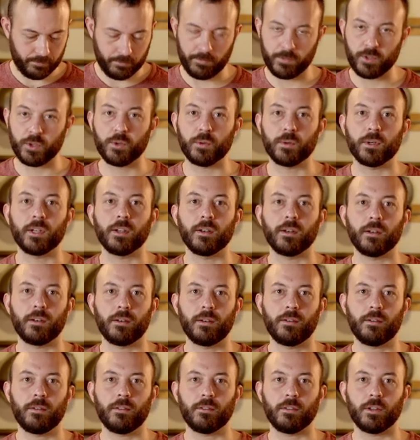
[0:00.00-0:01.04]
doing
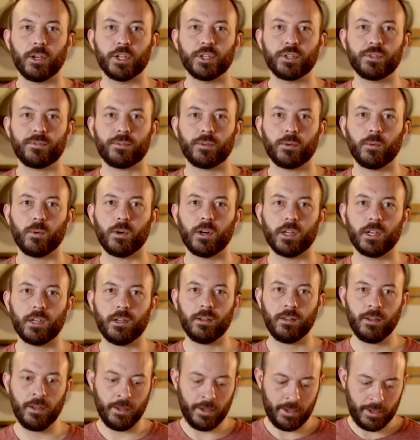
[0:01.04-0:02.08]
lunch for
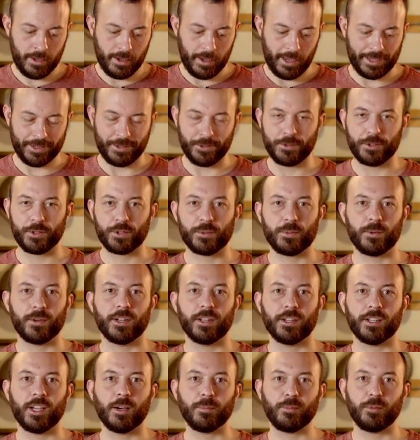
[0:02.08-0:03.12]
one and you just want
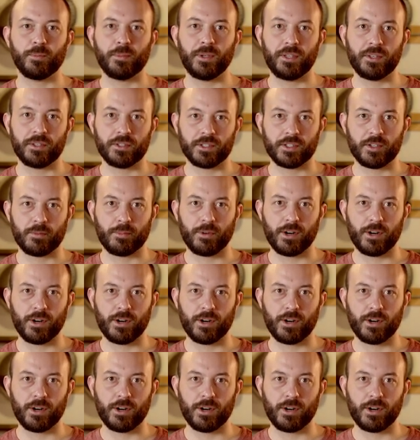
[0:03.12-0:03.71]
a couple pieces of